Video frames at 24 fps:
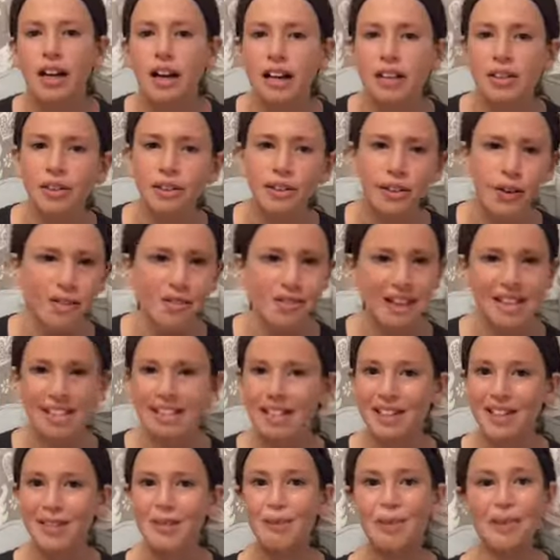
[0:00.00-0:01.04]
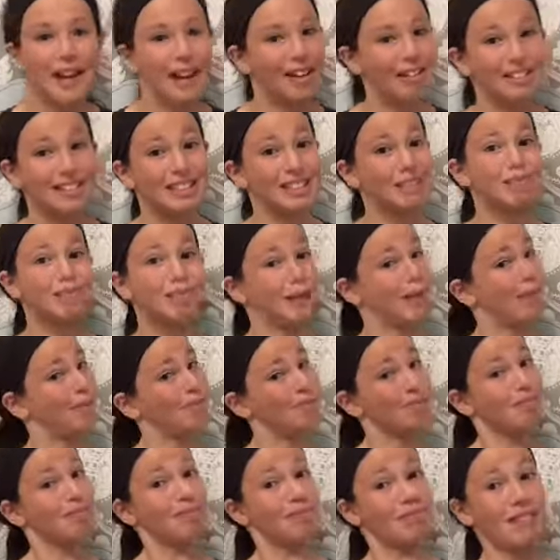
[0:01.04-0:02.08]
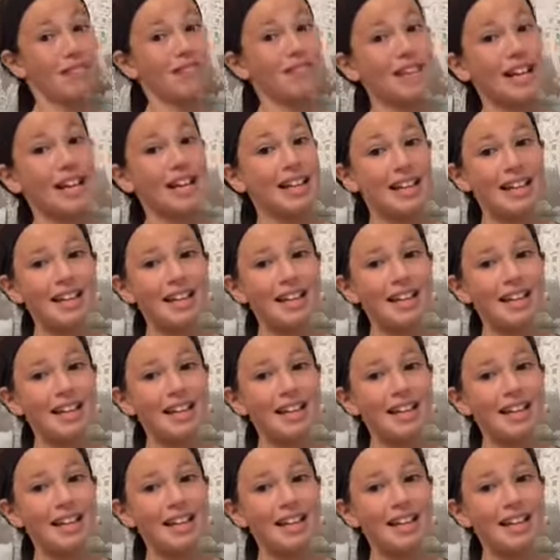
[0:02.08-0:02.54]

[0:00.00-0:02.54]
I don't know if that's how you pronounce it, but if that